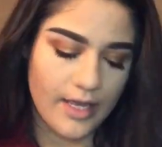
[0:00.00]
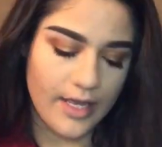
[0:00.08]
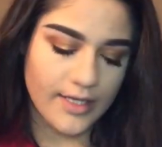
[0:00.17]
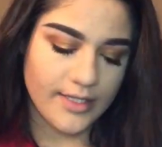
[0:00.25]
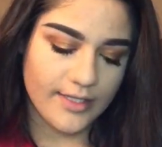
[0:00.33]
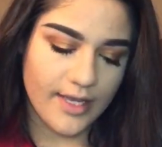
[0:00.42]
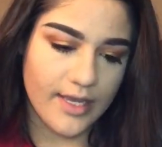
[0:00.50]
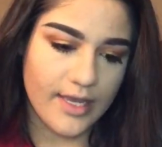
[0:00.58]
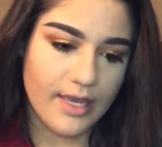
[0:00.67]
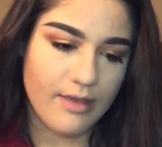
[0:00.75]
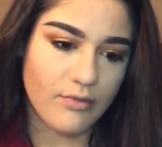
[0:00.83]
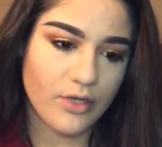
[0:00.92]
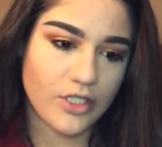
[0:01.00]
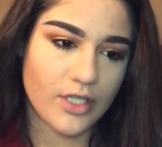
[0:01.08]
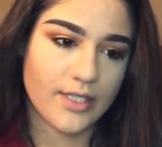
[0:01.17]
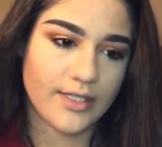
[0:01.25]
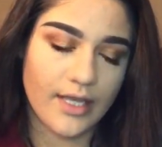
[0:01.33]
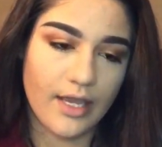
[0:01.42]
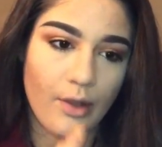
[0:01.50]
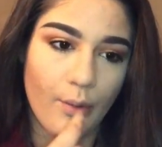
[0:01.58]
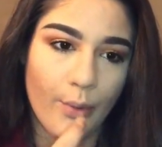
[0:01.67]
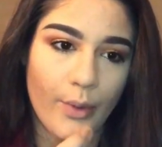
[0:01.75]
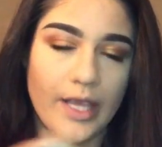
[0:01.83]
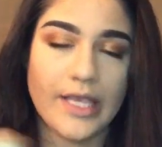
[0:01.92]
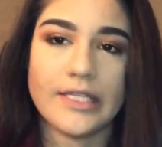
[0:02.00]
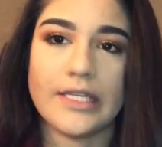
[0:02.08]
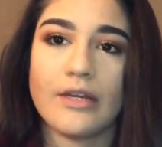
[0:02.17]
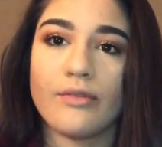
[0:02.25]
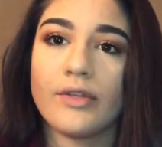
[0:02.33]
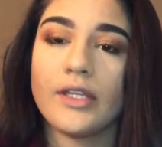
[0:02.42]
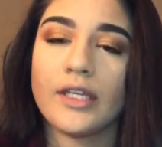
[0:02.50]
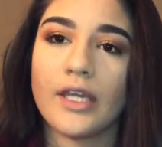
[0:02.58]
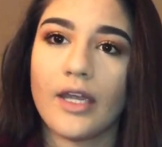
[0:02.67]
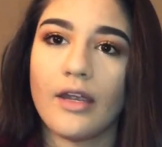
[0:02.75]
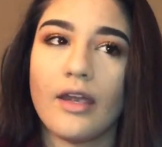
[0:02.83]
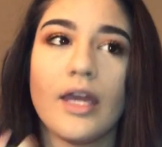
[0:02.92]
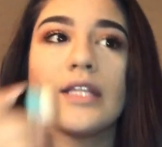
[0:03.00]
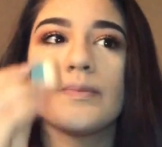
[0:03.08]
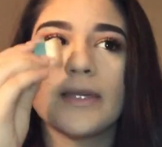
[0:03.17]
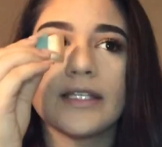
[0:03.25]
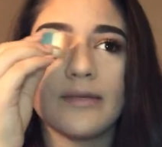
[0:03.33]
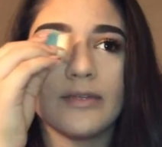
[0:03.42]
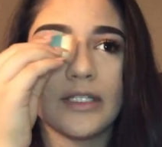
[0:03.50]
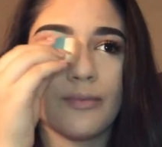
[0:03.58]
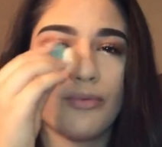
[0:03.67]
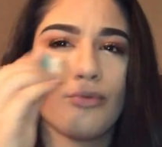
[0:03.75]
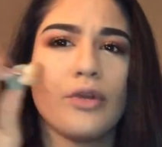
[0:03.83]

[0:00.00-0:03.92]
It's like he was just like, he didn't really care. And it's because he was